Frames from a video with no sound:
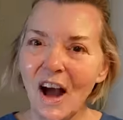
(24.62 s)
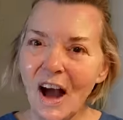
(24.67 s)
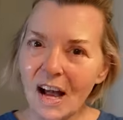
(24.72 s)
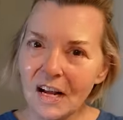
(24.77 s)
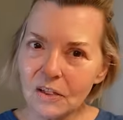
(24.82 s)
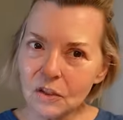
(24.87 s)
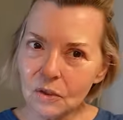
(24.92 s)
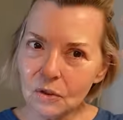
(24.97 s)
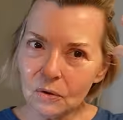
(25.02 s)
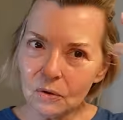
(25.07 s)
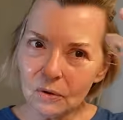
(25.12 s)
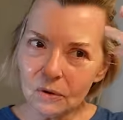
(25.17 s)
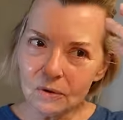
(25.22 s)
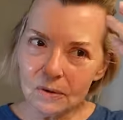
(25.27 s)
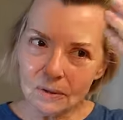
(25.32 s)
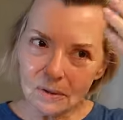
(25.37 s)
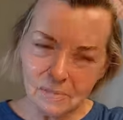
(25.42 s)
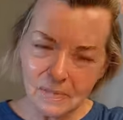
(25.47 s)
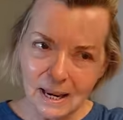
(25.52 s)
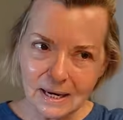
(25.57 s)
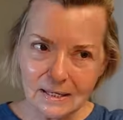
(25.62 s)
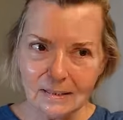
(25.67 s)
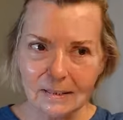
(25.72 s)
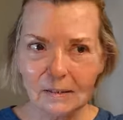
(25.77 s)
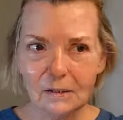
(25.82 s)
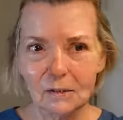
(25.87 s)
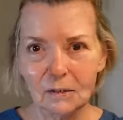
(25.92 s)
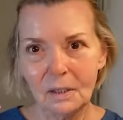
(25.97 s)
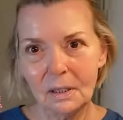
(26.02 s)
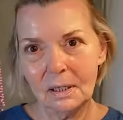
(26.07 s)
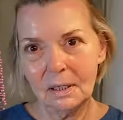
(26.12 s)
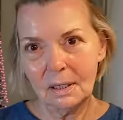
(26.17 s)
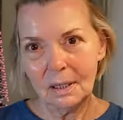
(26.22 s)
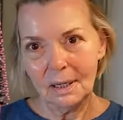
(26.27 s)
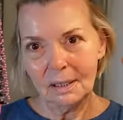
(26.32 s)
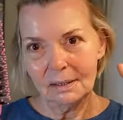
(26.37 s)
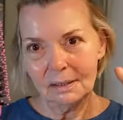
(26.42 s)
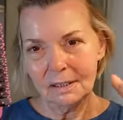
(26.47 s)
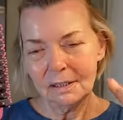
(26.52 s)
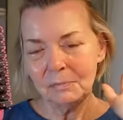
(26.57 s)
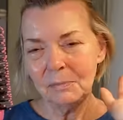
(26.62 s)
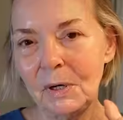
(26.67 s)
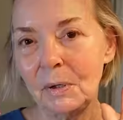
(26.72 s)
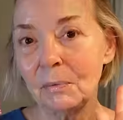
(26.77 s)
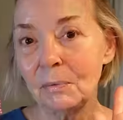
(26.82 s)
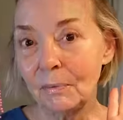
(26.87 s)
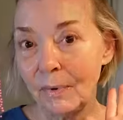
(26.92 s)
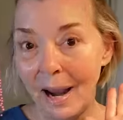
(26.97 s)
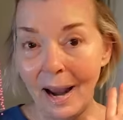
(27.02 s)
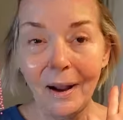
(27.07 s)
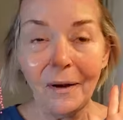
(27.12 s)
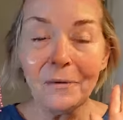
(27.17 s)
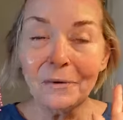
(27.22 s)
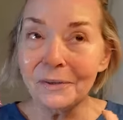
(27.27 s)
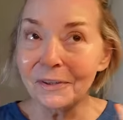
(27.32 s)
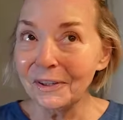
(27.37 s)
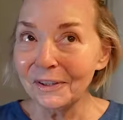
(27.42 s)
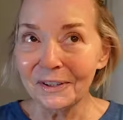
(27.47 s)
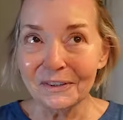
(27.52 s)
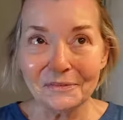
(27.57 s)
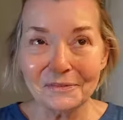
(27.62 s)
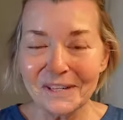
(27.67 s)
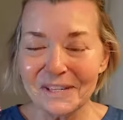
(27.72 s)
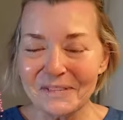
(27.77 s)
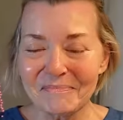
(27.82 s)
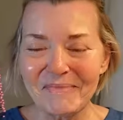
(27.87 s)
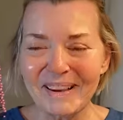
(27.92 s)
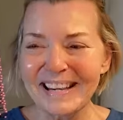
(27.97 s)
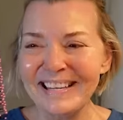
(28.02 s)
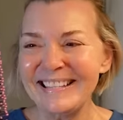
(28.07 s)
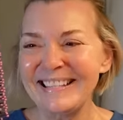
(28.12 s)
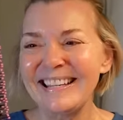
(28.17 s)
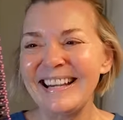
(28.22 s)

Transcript: hot tools makes it look a little bit rounder, which makes